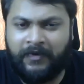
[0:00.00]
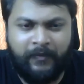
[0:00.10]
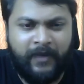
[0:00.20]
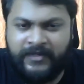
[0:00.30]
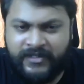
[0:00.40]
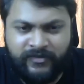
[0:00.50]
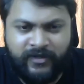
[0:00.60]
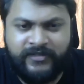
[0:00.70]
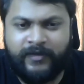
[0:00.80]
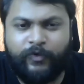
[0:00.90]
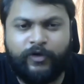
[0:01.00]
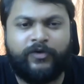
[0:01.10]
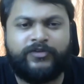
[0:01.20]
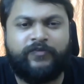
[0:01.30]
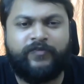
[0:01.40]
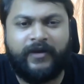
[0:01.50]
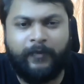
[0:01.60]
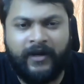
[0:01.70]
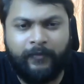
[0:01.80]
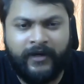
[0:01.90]
maybe just raised some good rounds of
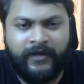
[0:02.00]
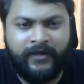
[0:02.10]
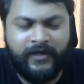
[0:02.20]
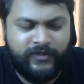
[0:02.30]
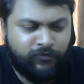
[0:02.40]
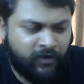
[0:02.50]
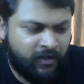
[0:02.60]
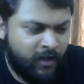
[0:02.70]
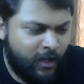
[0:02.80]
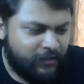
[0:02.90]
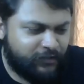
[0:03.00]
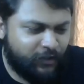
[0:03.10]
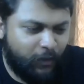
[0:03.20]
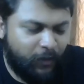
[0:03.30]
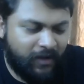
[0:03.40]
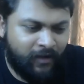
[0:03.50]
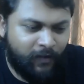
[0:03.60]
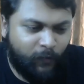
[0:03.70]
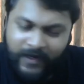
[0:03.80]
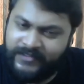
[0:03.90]
money and etc.
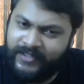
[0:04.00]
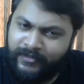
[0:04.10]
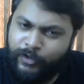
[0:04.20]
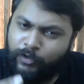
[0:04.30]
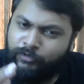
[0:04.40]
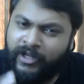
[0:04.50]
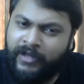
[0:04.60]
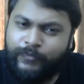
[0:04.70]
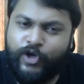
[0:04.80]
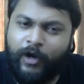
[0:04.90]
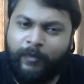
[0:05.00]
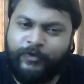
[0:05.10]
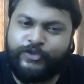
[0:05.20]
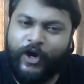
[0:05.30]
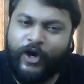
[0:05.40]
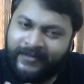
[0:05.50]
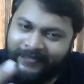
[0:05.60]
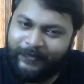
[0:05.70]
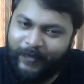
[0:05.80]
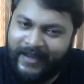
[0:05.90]
So was that your dream job to
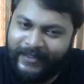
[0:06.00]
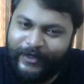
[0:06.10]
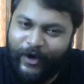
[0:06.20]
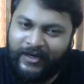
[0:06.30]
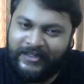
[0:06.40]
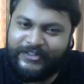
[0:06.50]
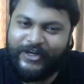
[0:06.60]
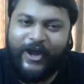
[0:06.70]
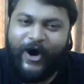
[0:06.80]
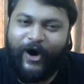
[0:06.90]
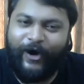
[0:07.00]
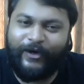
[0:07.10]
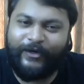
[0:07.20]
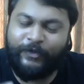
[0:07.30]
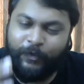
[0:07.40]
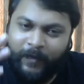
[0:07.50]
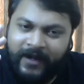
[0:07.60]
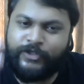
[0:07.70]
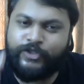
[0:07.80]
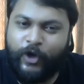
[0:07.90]
join back in the college, or you
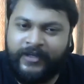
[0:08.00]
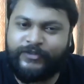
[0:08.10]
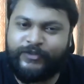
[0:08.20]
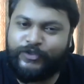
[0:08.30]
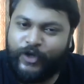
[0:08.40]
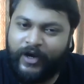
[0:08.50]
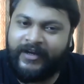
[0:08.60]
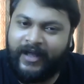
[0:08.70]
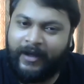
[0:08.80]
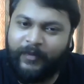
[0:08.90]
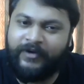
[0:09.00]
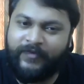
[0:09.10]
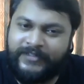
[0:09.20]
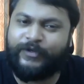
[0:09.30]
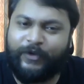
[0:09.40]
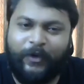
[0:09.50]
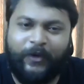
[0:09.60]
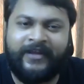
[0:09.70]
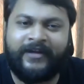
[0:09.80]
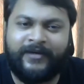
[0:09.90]
made a choice to join a company which is
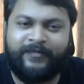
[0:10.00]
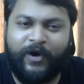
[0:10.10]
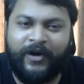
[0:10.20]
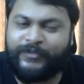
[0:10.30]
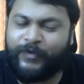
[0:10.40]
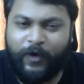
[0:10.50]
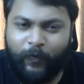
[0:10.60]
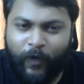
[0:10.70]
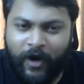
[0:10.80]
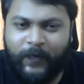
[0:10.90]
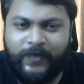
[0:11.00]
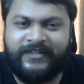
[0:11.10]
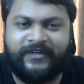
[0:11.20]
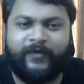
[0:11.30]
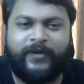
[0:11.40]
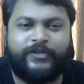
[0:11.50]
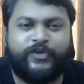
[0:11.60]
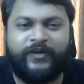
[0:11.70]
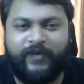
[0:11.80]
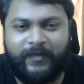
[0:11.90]
growing at that point? So how was it like when you
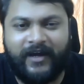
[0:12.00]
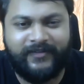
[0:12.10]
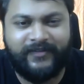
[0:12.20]
joined Flipkart?